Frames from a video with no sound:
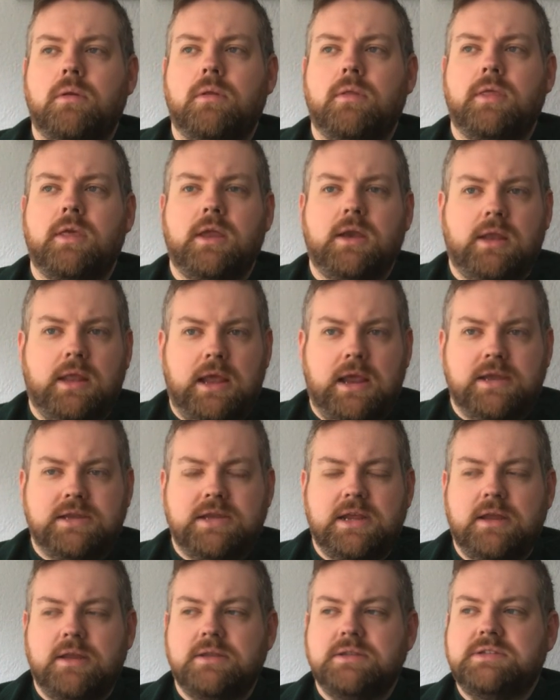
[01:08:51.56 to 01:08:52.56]
the
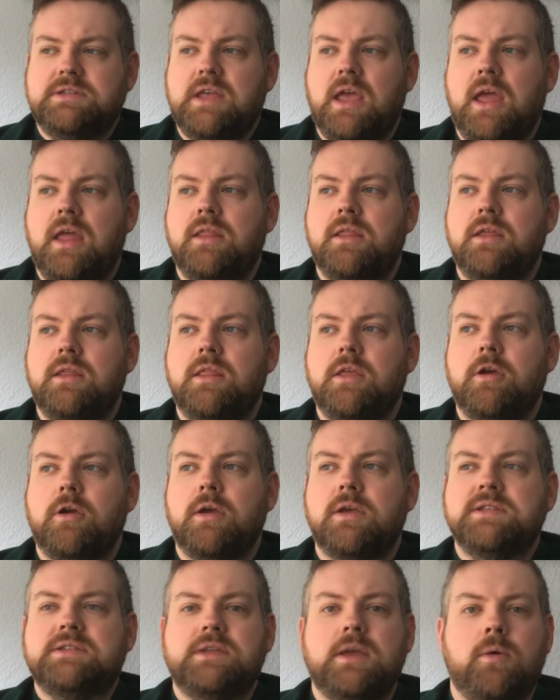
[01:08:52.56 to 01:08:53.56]
Atlanteans, and then there
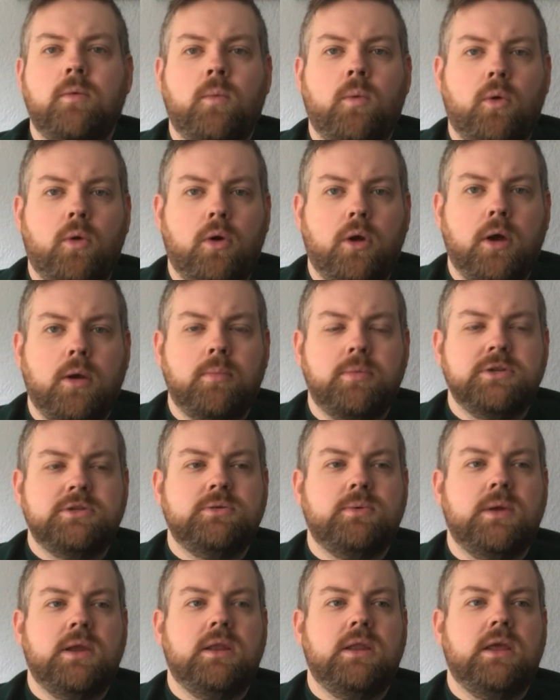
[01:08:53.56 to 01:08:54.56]
is a war
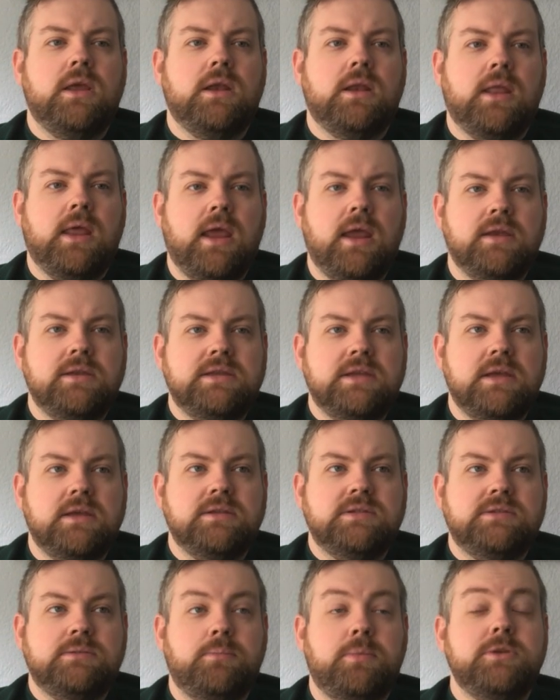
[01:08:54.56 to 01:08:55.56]
between
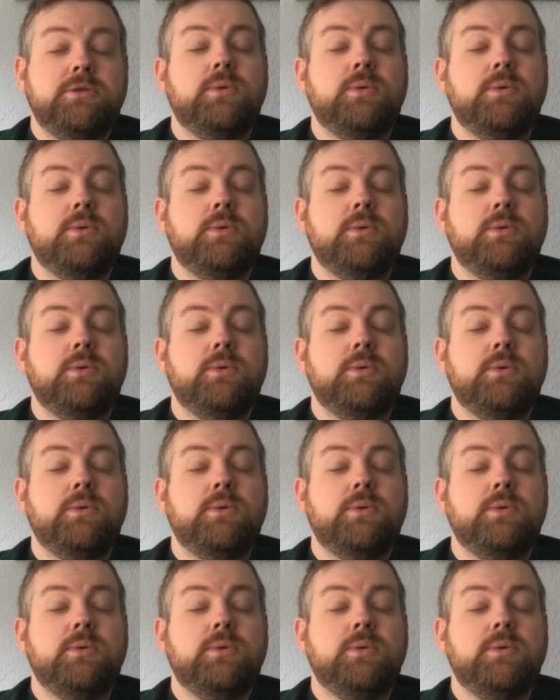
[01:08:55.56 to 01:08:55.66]
Atlantis